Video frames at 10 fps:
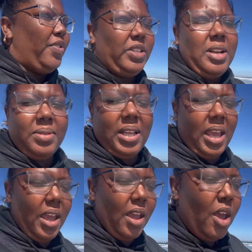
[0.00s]
You see what I'm
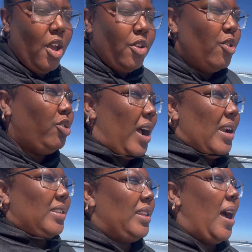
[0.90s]
saying? You're
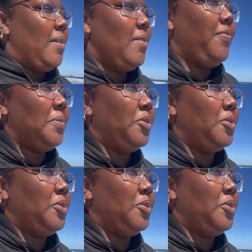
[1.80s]
trying to stop them from